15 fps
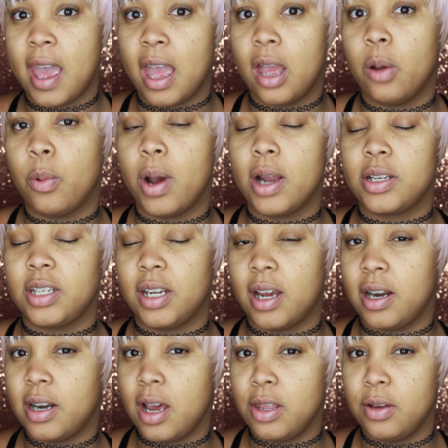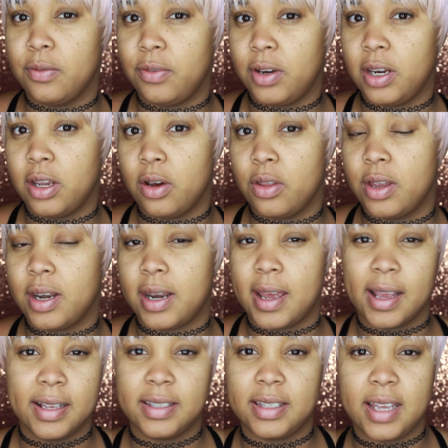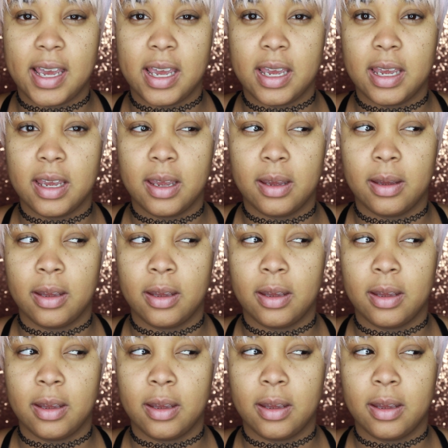and watching another video the next day.